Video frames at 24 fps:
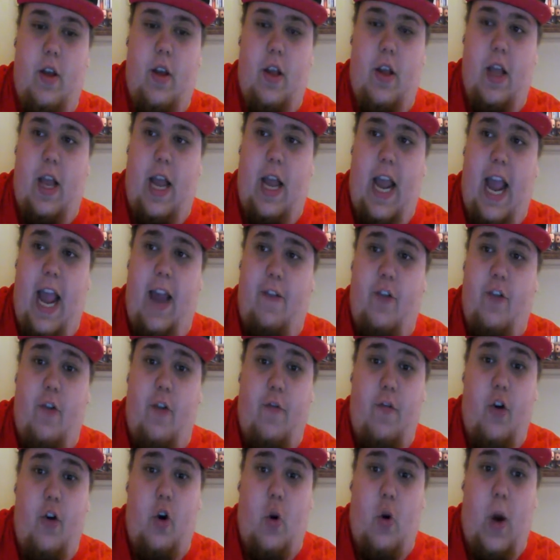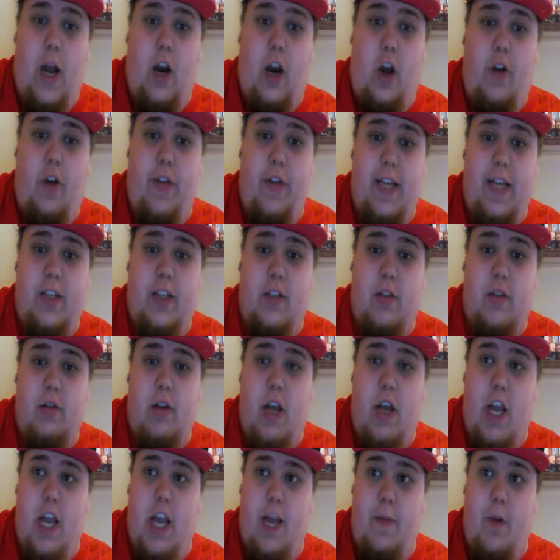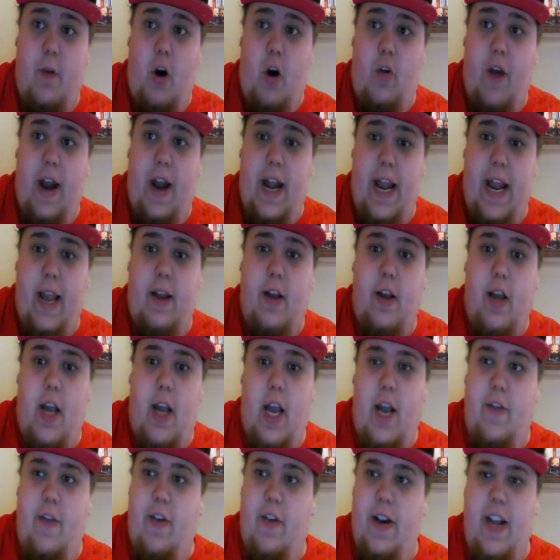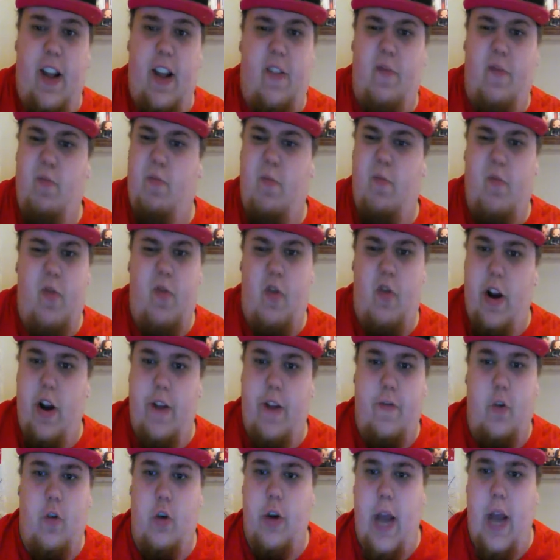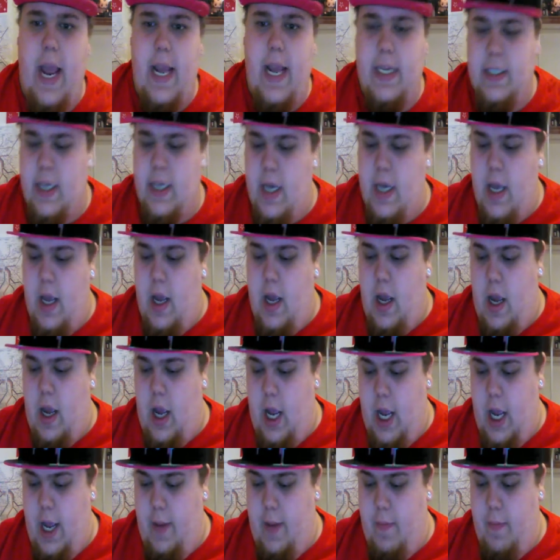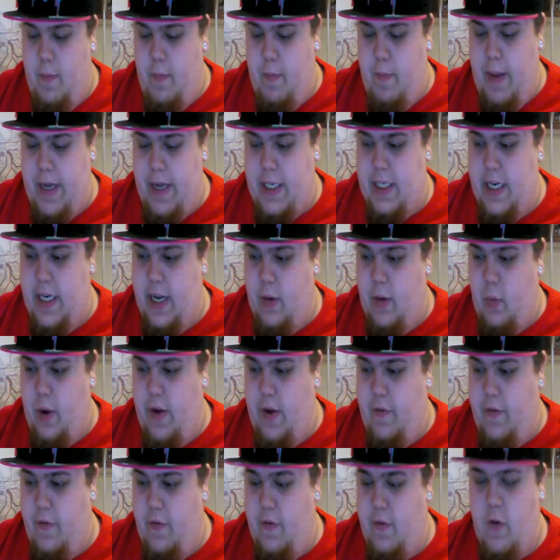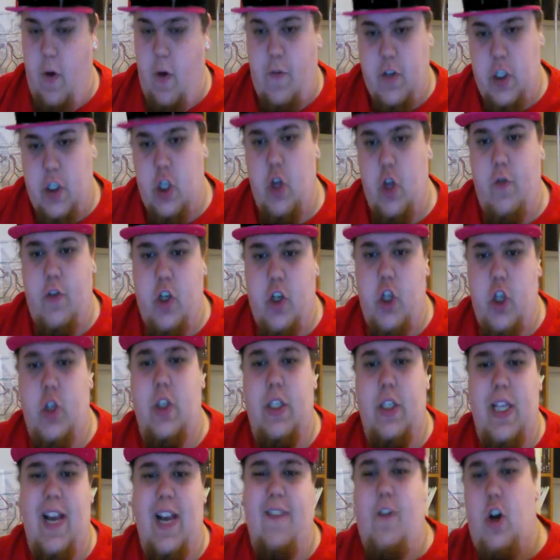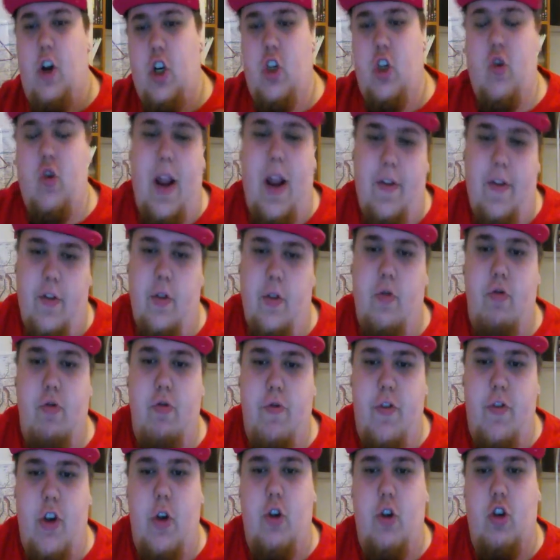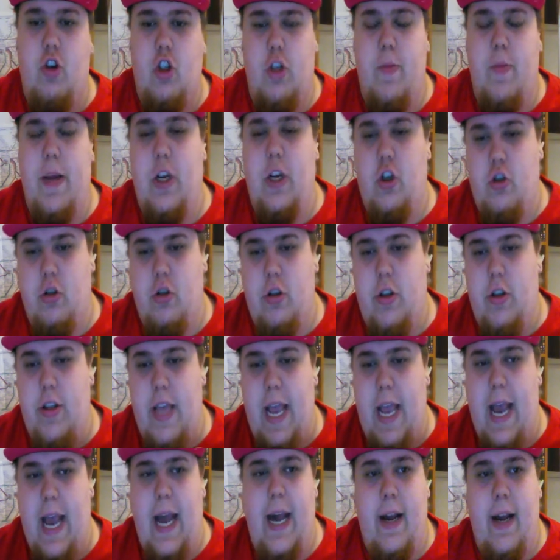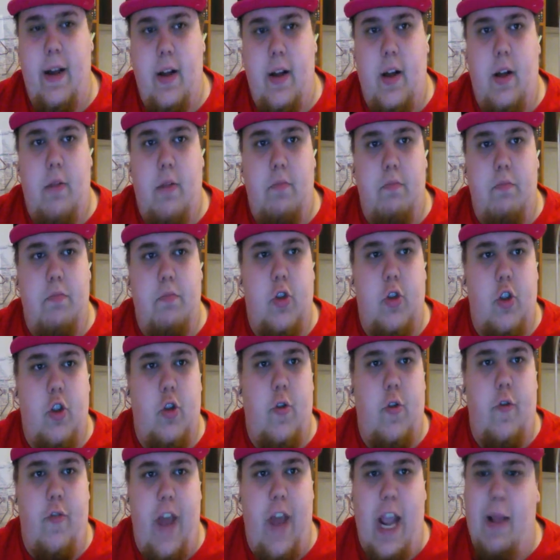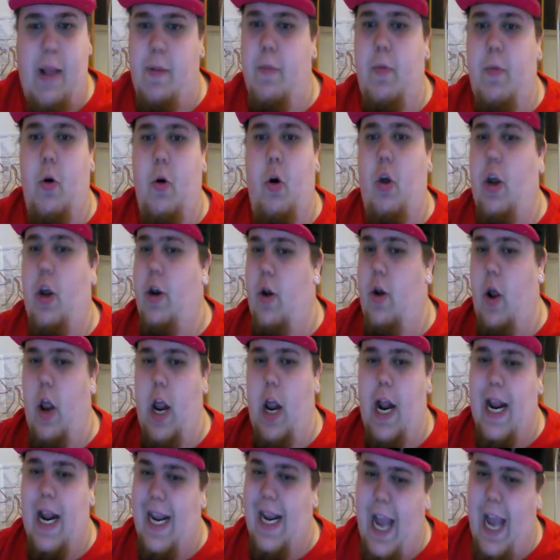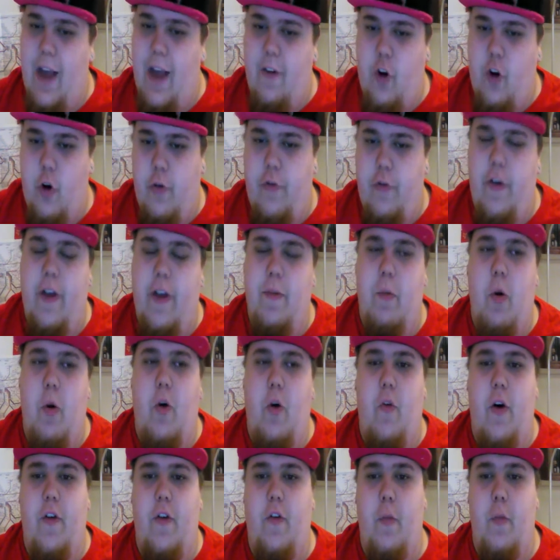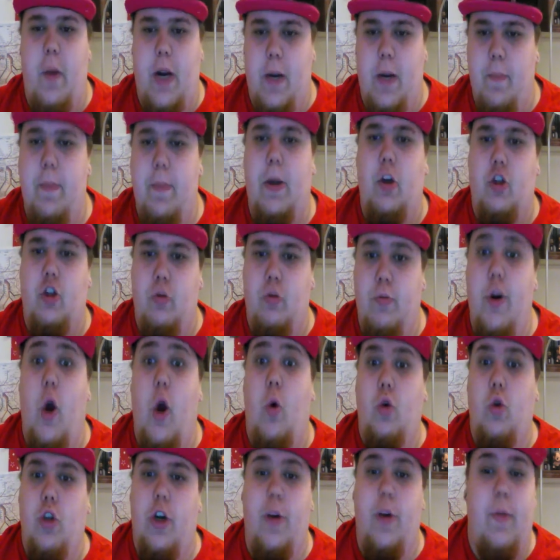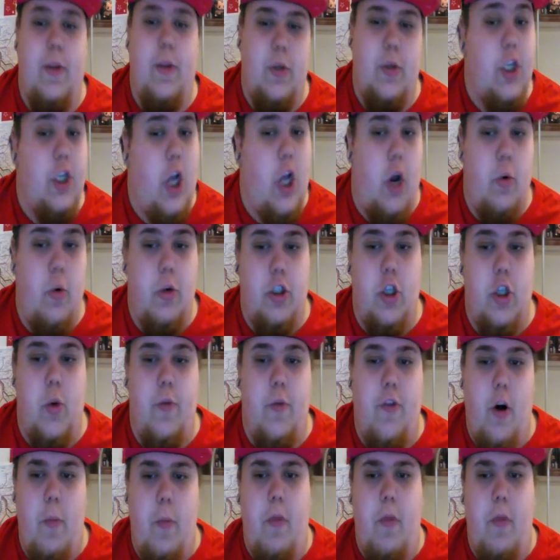I have gone through quite a lot of this already. I've had it 3 or 4 days, mixing it with obviously the other juices that I've got to try for the review just to make sure that they are vapable and I can get a good flavour profile from them. I can build some notes on them, which I always do with all my